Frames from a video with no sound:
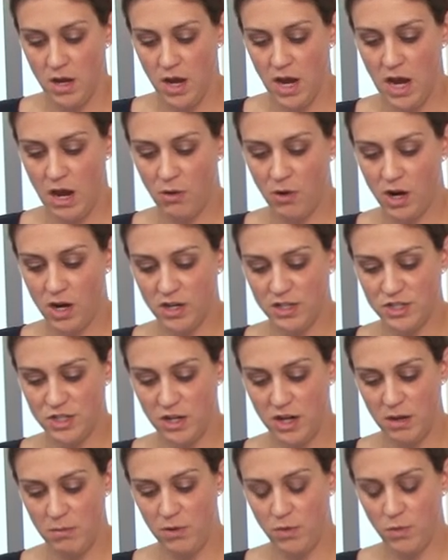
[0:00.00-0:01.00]
How hard
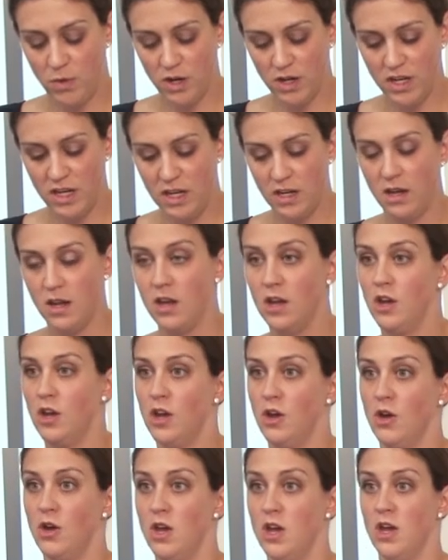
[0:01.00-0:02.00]
should I be working?
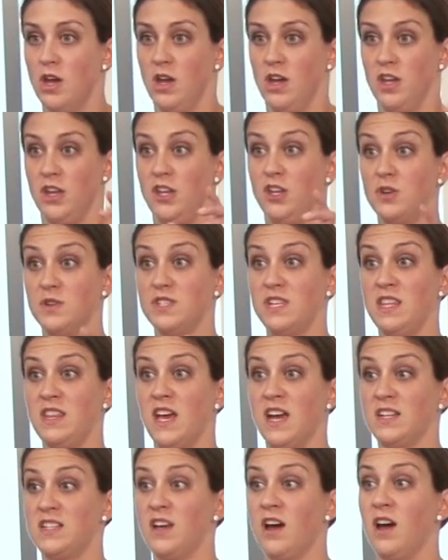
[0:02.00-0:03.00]
Using
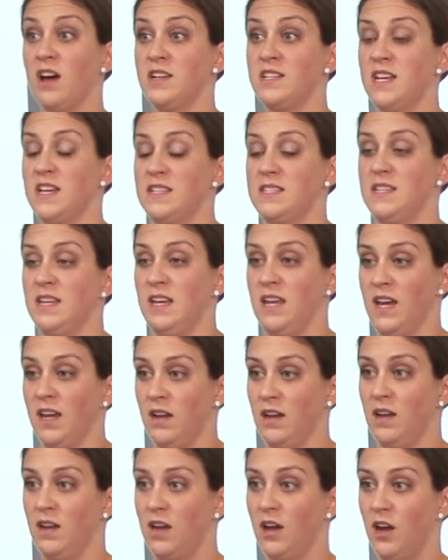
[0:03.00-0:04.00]
that talk test
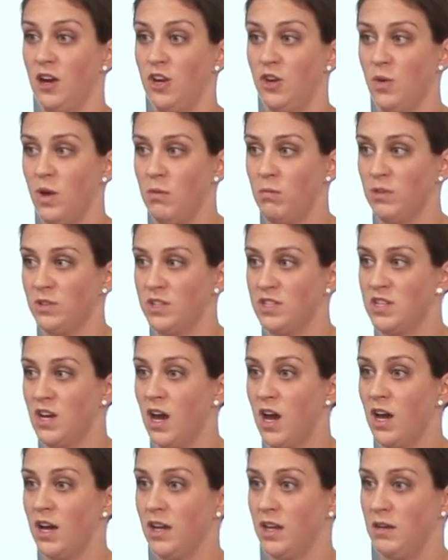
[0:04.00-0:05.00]
again. Are you able to
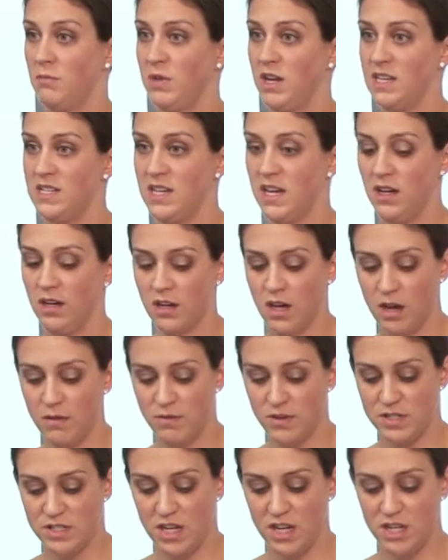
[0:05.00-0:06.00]
talk and maintain
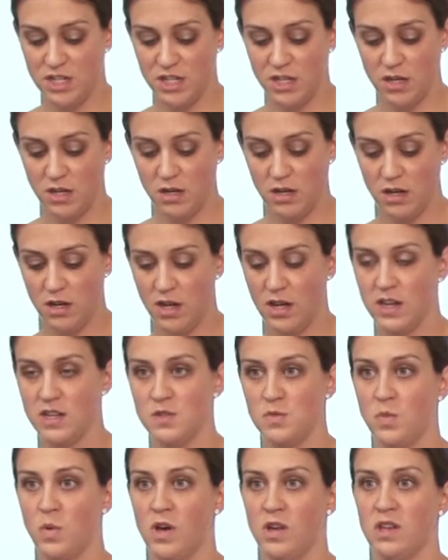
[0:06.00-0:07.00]
conversation,
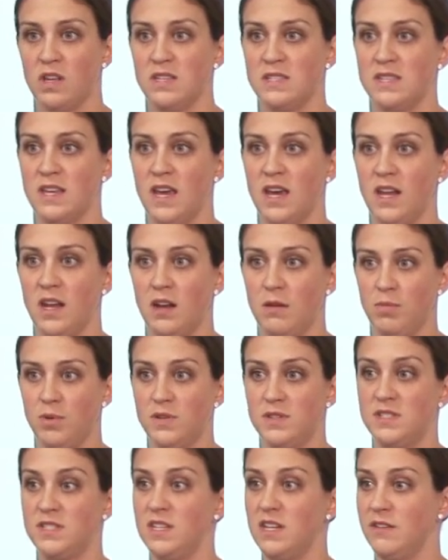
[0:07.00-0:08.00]
as well as that
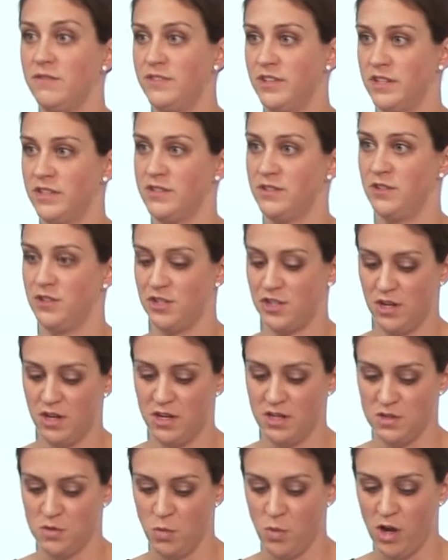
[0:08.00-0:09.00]
perceived
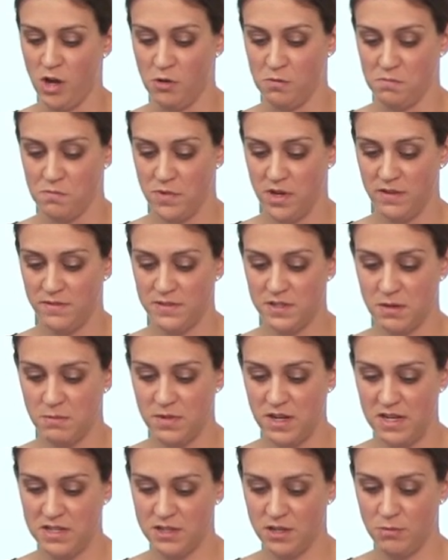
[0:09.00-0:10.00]
exertion as well, if
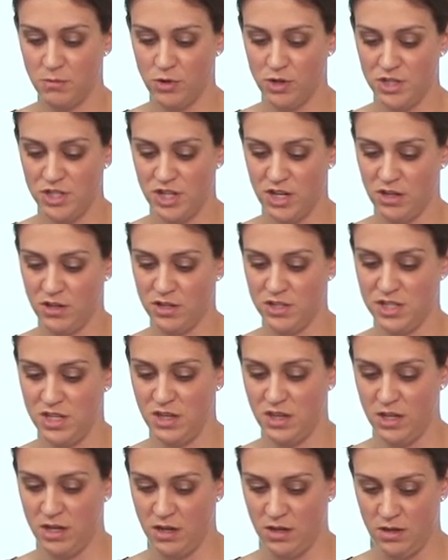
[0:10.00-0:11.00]
some days are more challenging than